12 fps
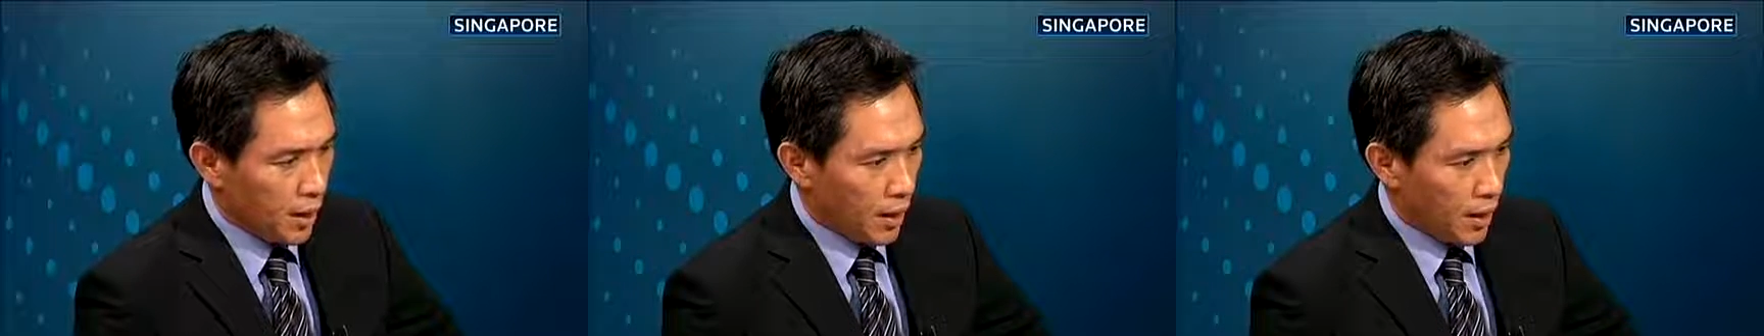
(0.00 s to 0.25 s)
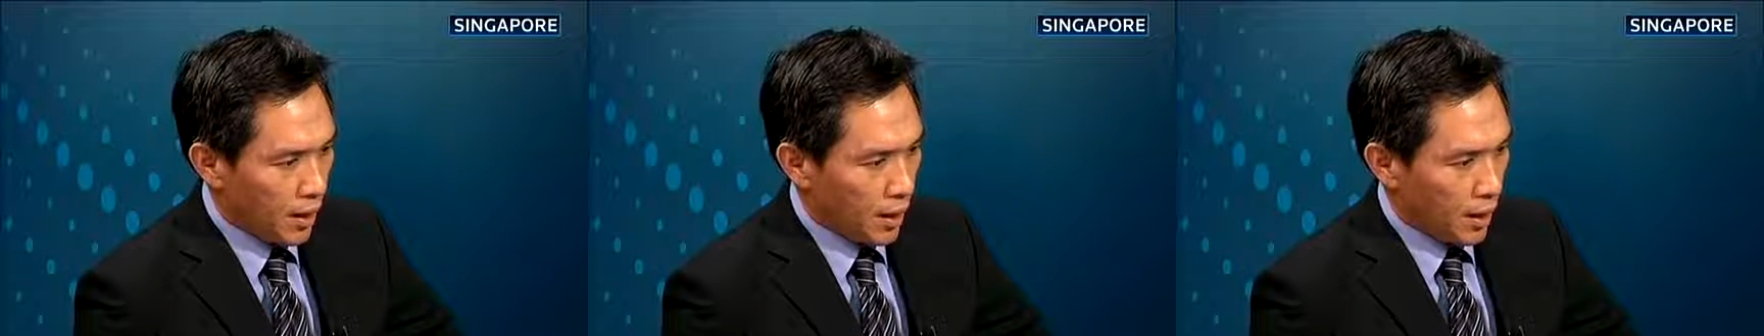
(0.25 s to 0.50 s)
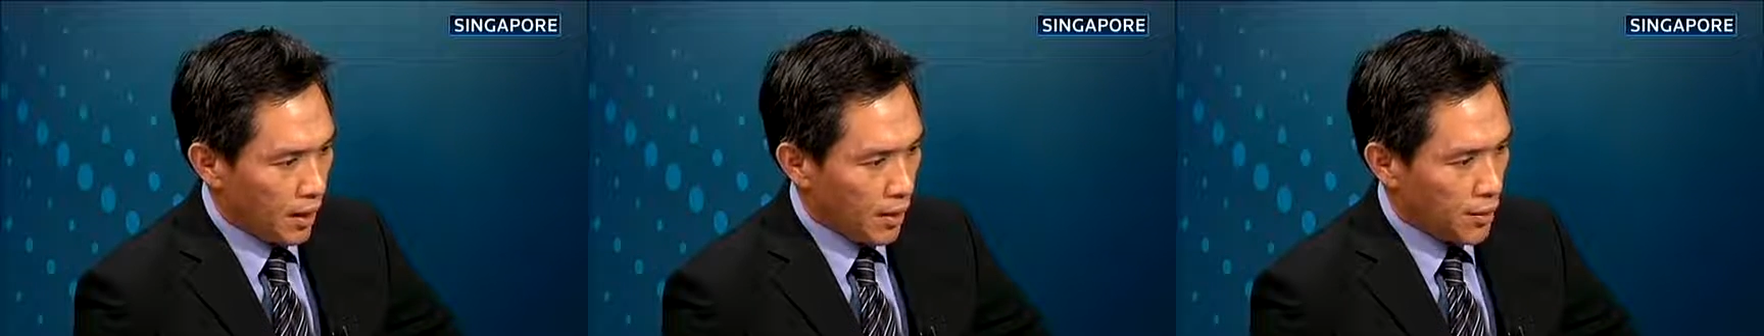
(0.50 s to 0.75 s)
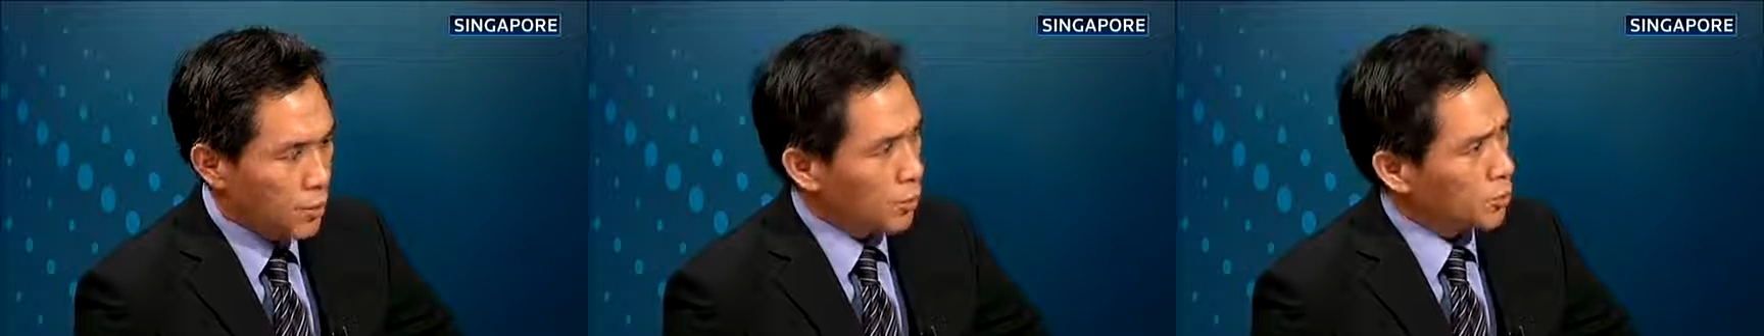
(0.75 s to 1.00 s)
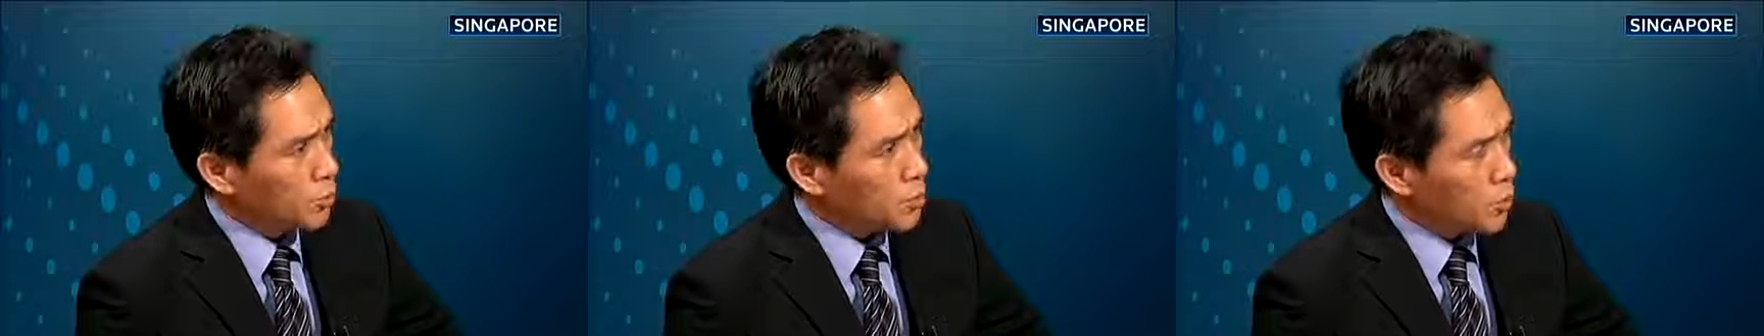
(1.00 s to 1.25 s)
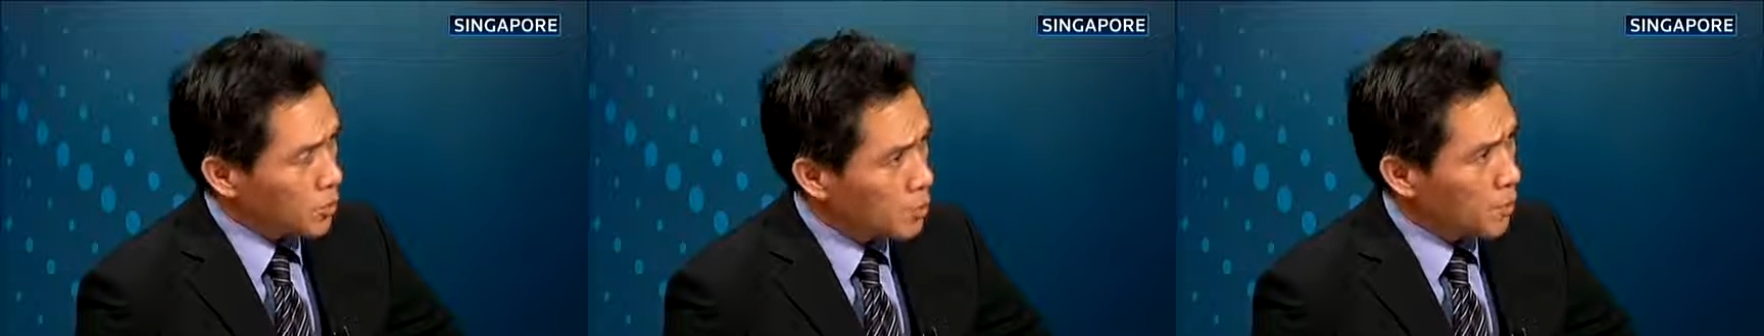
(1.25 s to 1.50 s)
uh, is also
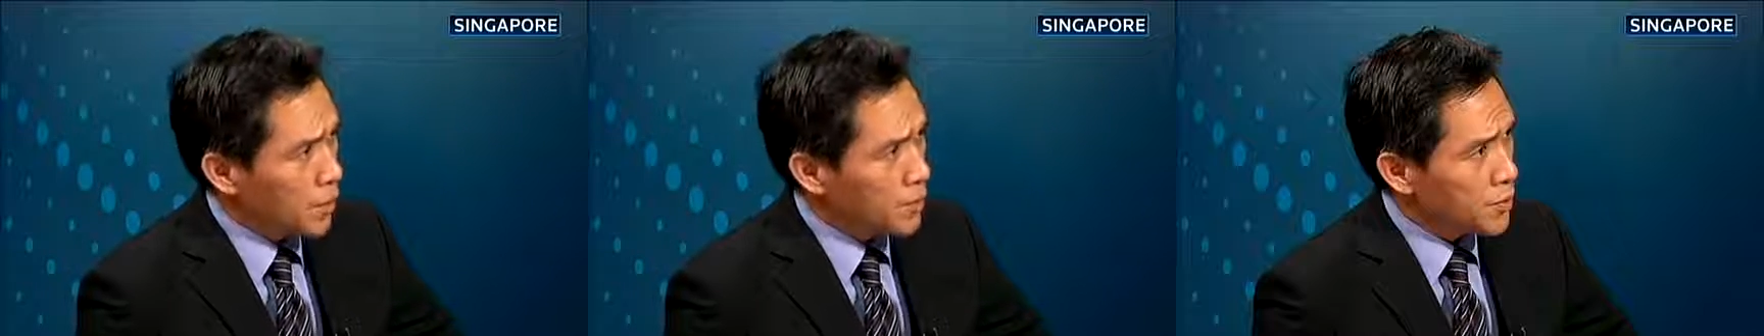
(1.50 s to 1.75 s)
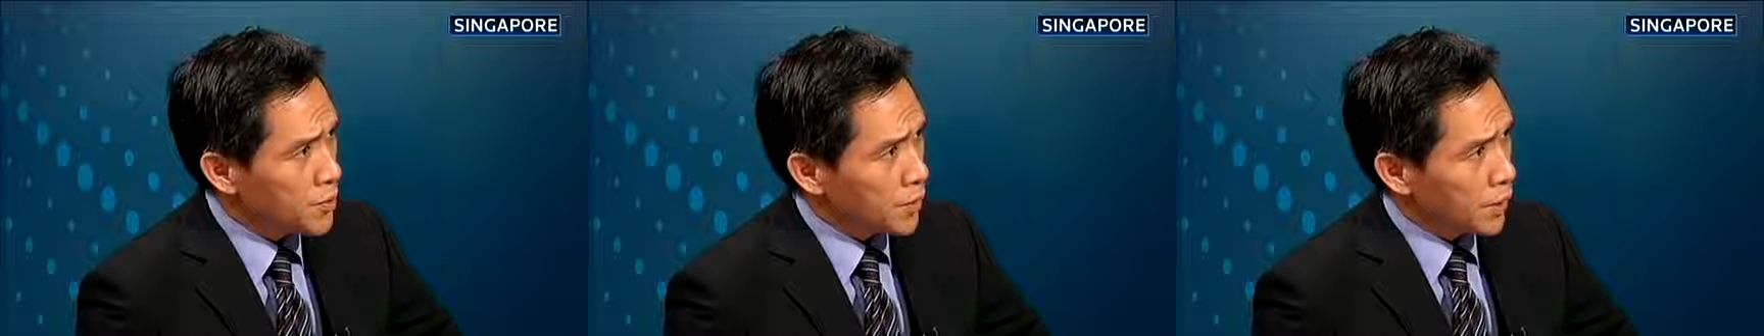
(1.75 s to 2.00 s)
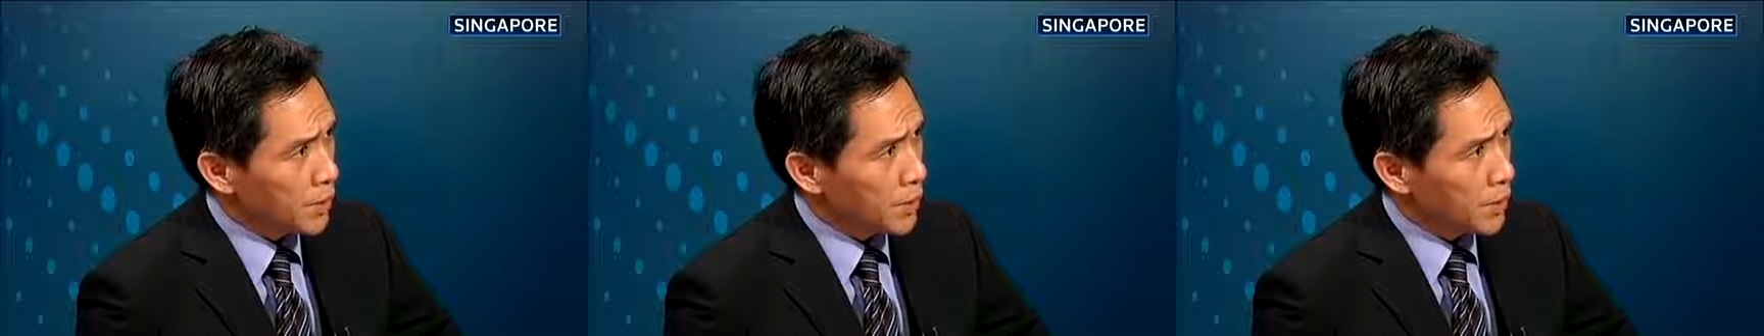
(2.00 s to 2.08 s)
transparency.